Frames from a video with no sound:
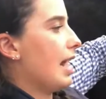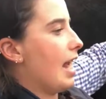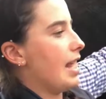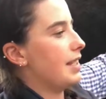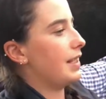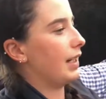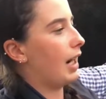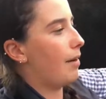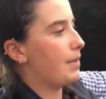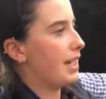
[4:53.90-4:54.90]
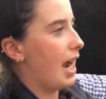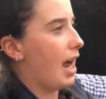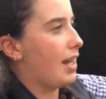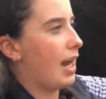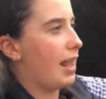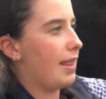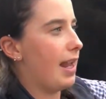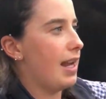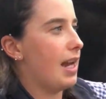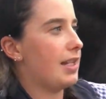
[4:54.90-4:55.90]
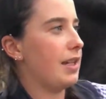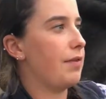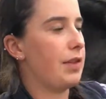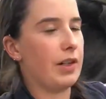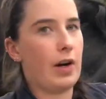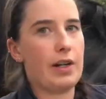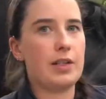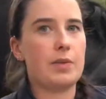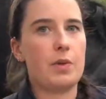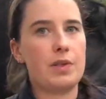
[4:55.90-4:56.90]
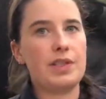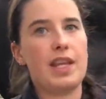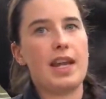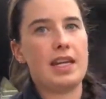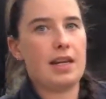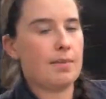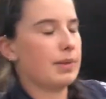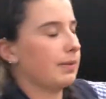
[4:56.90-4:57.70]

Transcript: is to come down and then as if you're going towards their hip.